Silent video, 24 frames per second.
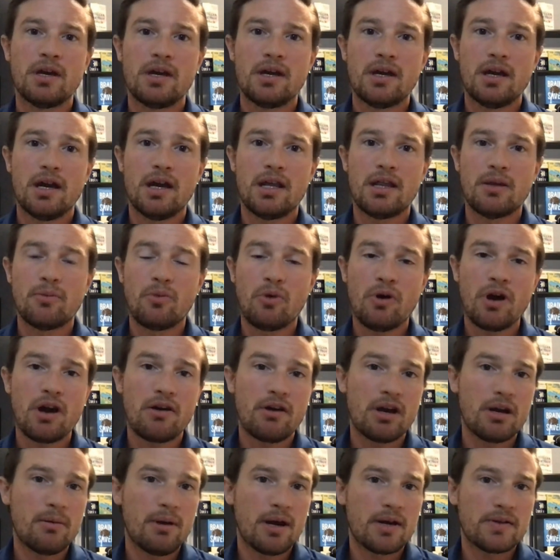And the more I
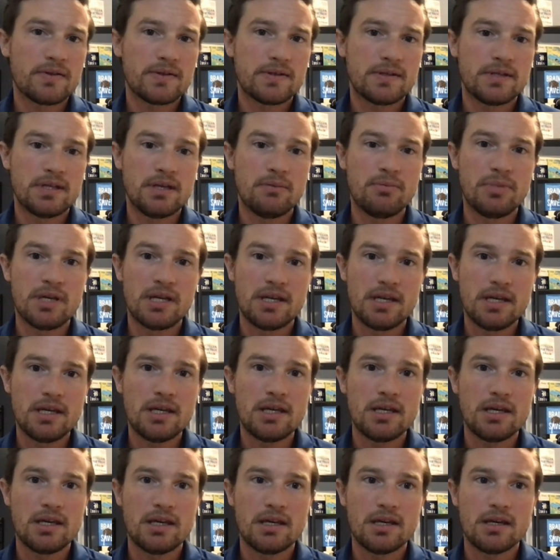read about
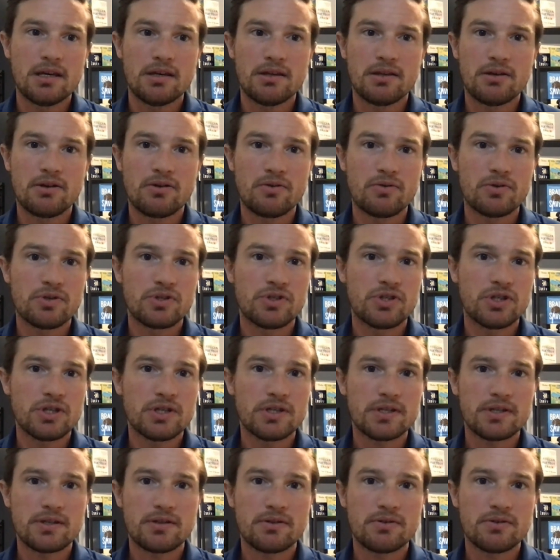CBD,
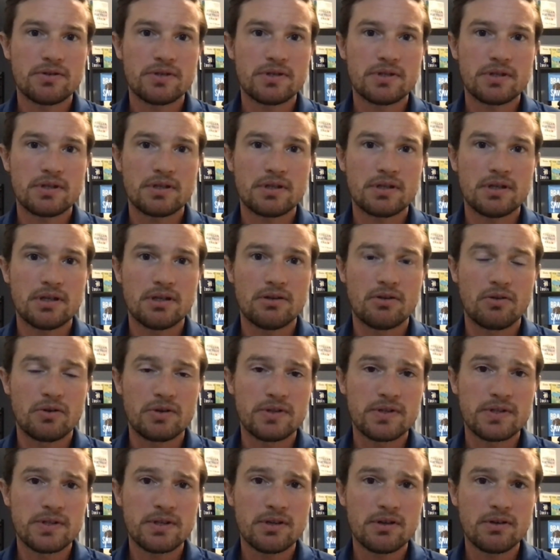there's
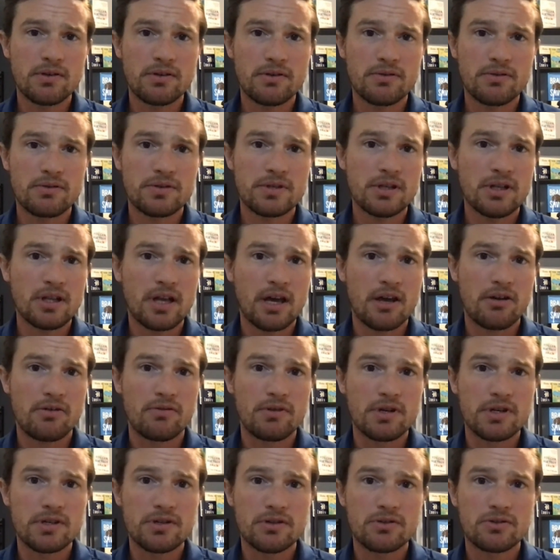there's still a lot of
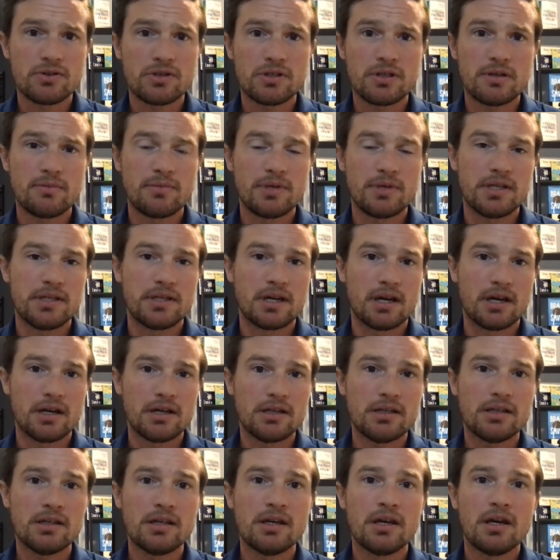research to be
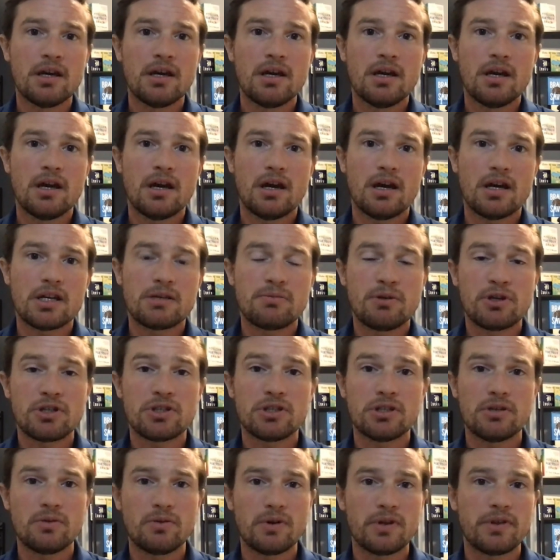done,
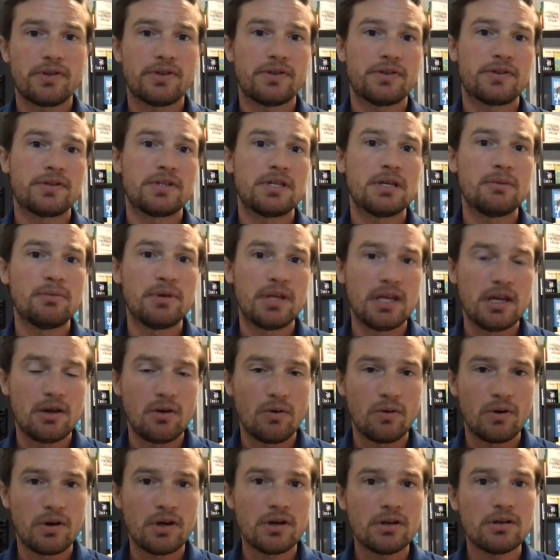especially with CBD
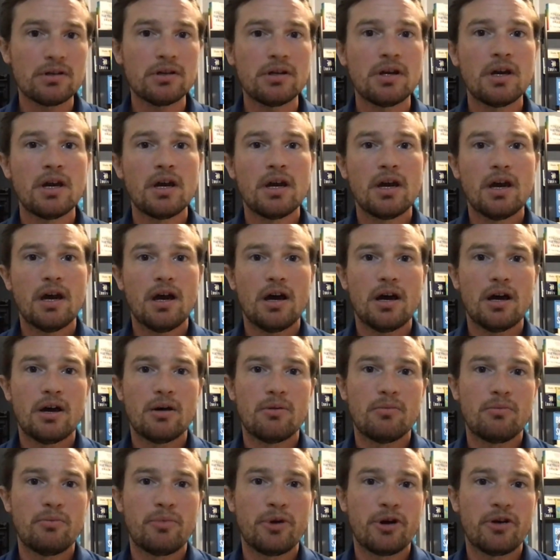oil.
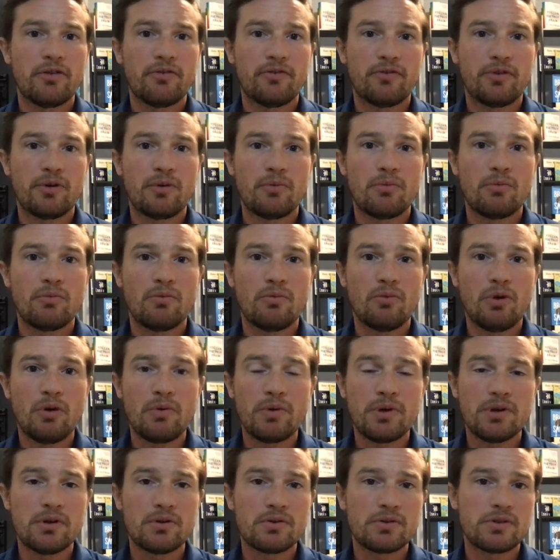But from what
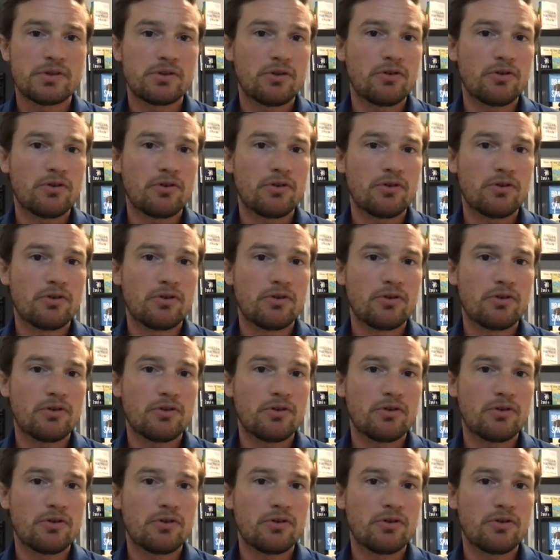we know so